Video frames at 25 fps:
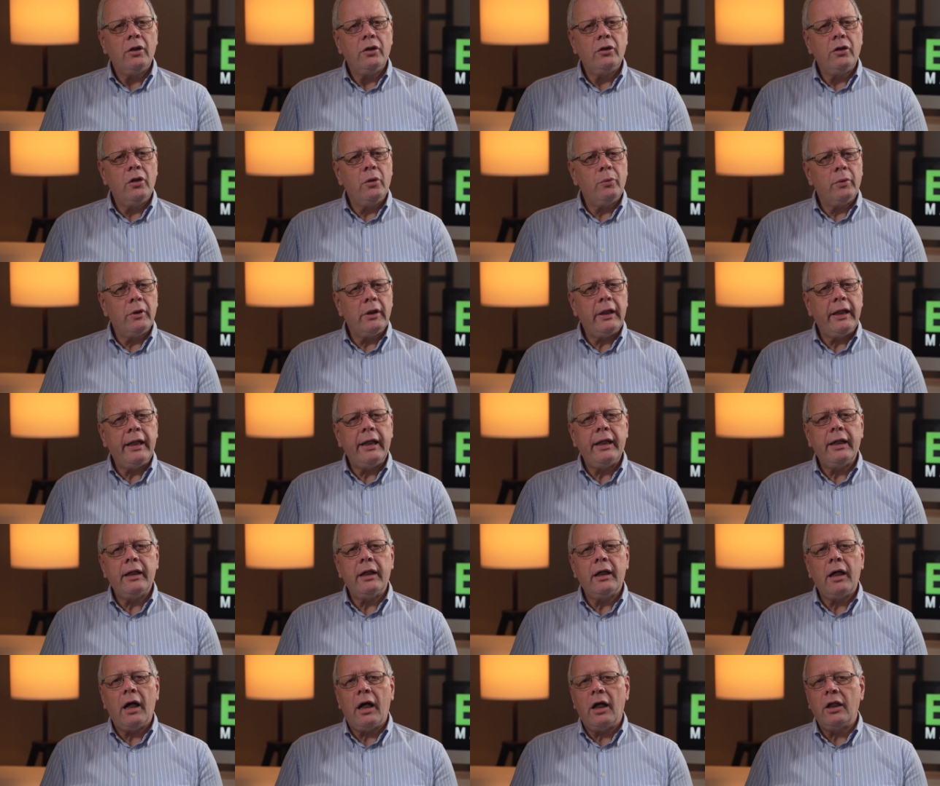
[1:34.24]
You will
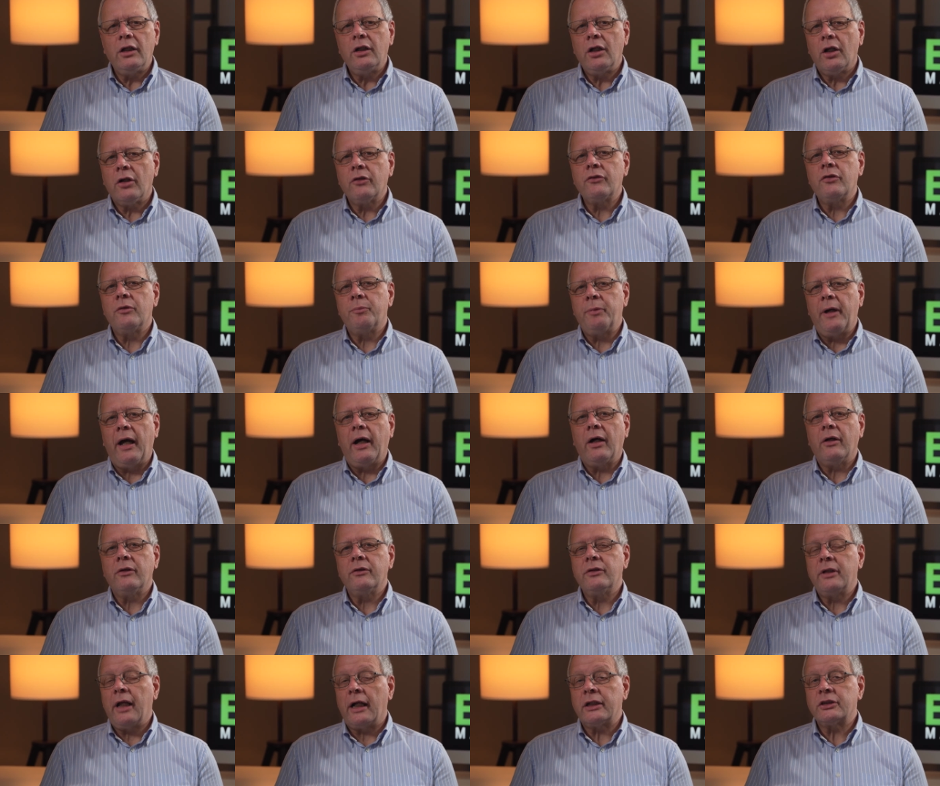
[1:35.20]
hear a lot
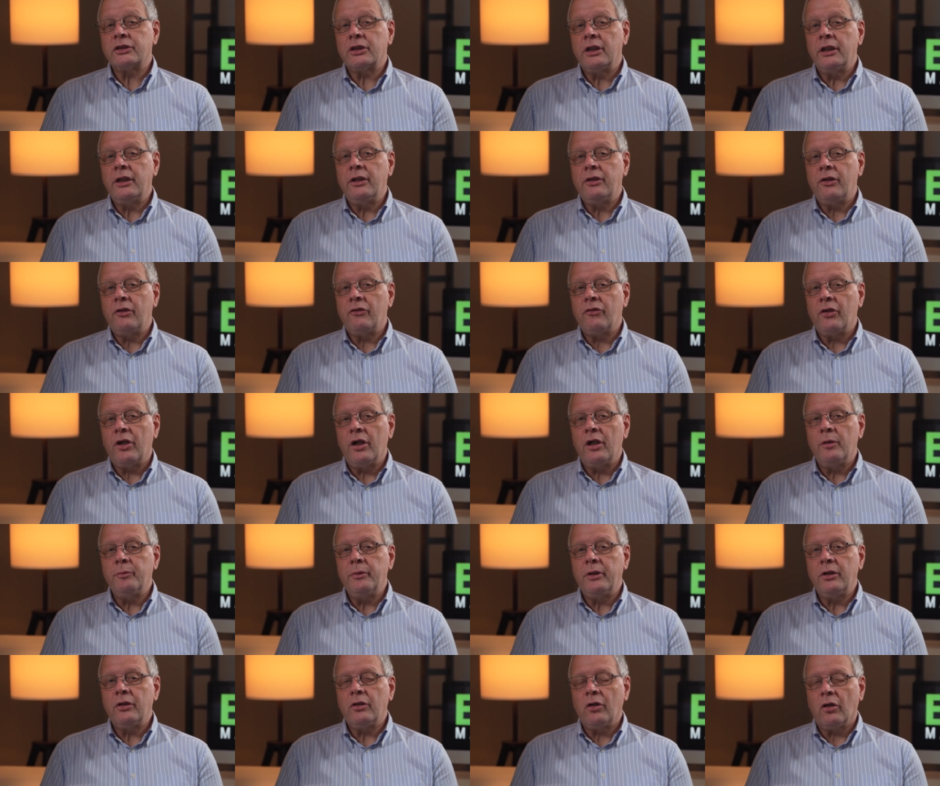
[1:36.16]
about nationally
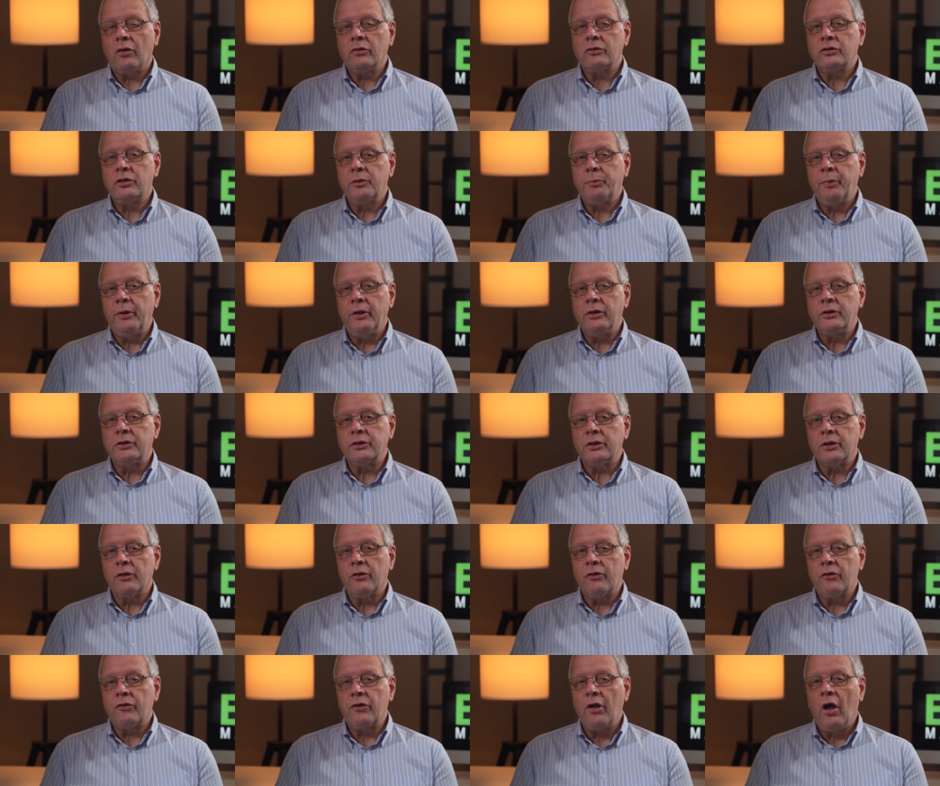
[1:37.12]
determined
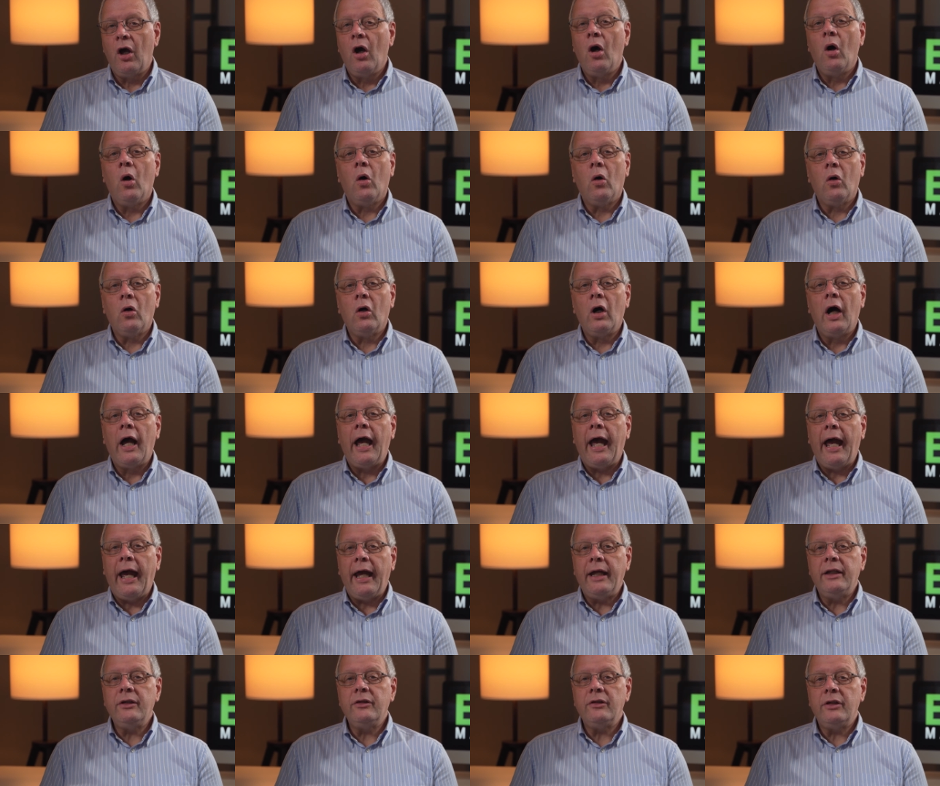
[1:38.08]
contributions, or
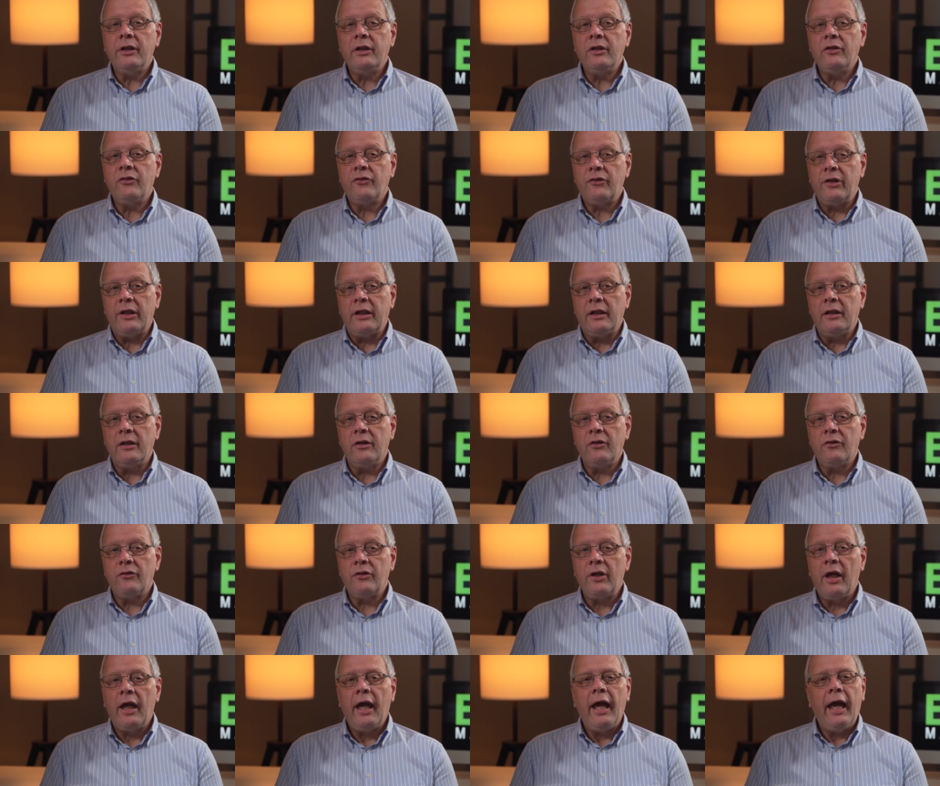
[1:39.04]

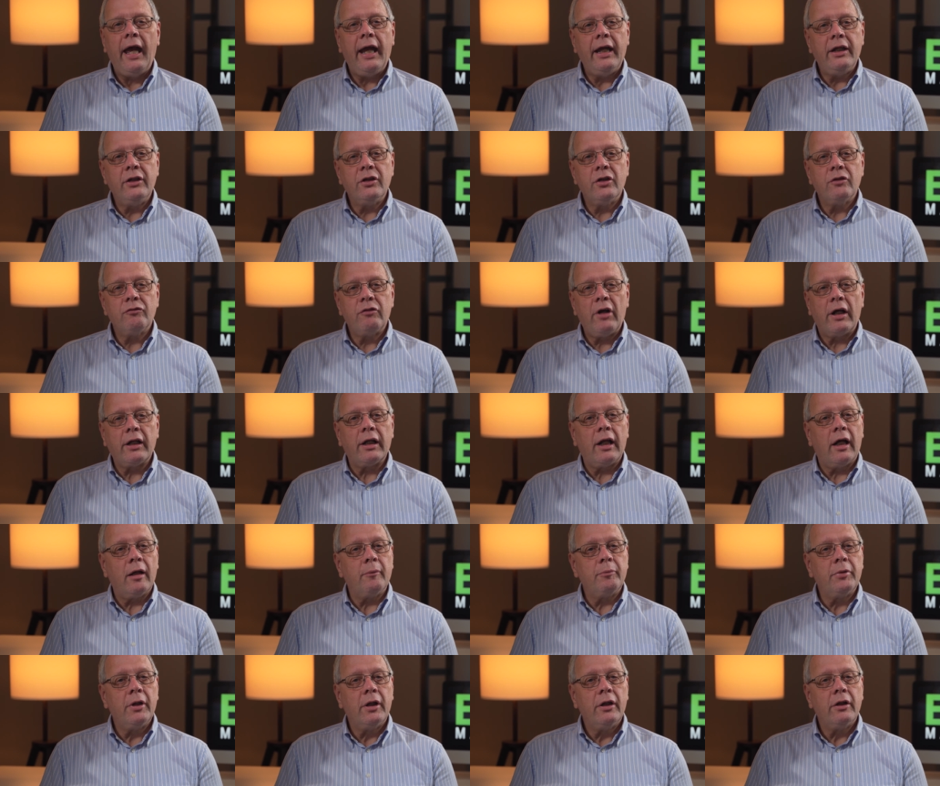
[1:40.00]
NDCs, in the run
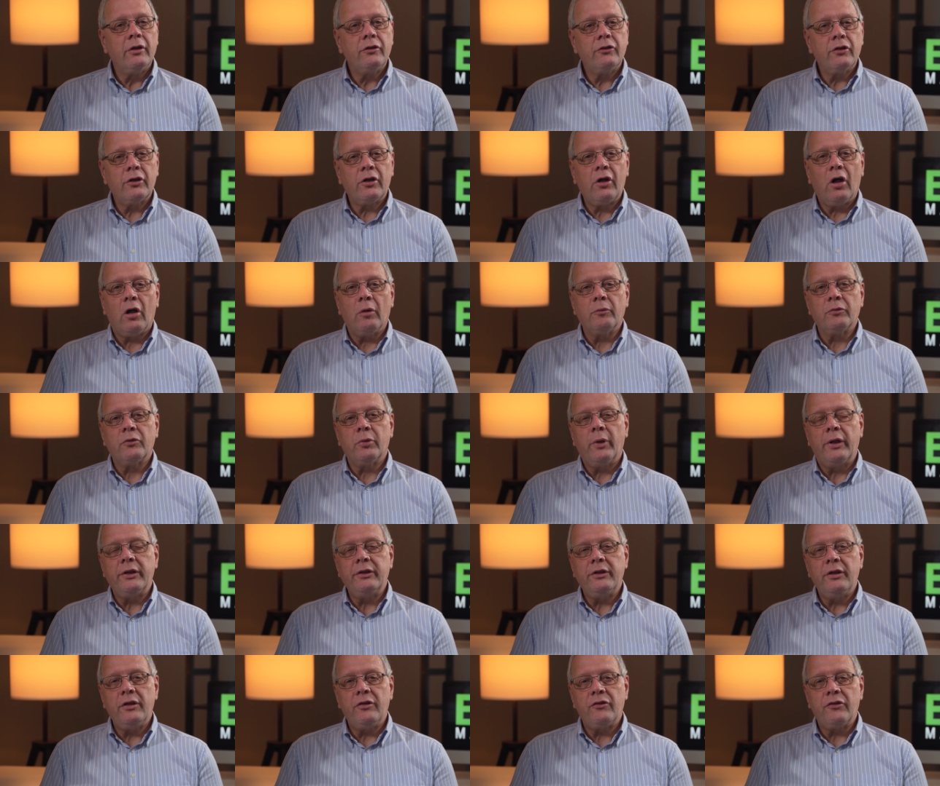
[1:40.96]
up to
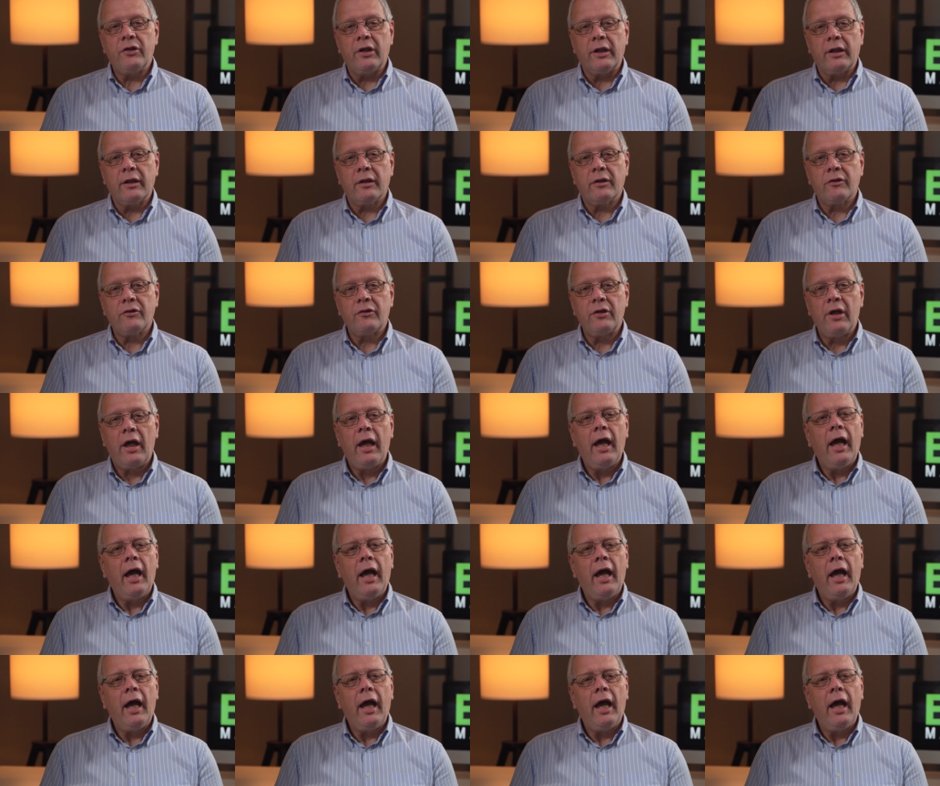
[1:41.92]
COP26,